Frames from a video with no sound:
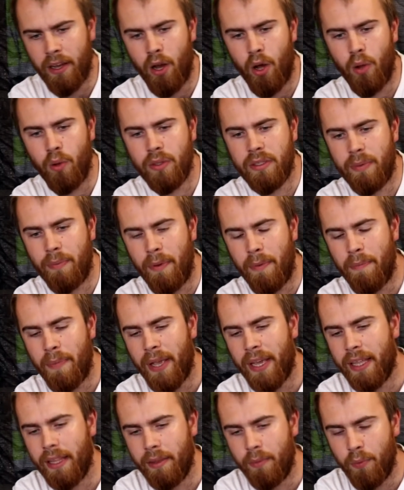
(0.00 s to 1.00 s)
hole's a bit
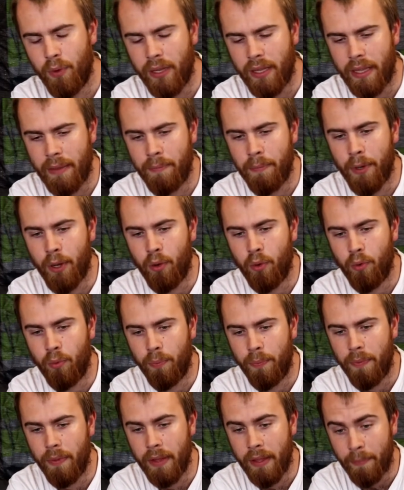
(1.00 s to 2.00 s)
bigger than what the
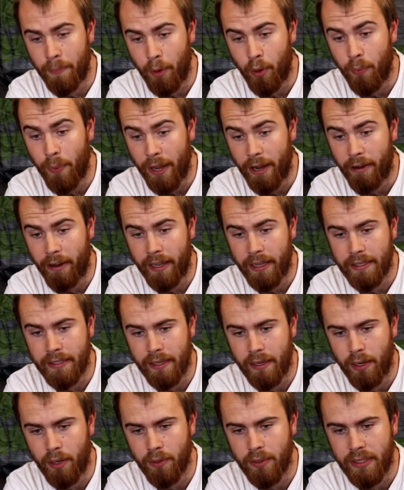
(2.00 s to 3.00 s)
ball bearing is
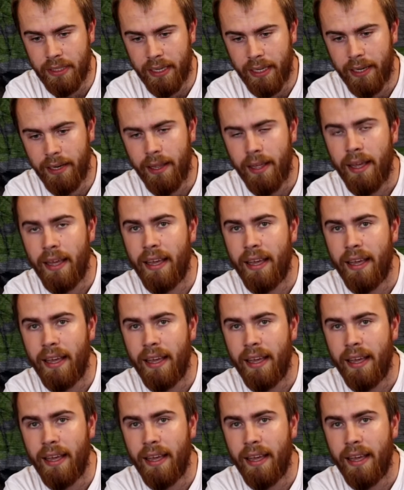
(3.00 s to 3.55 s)
that holds it in,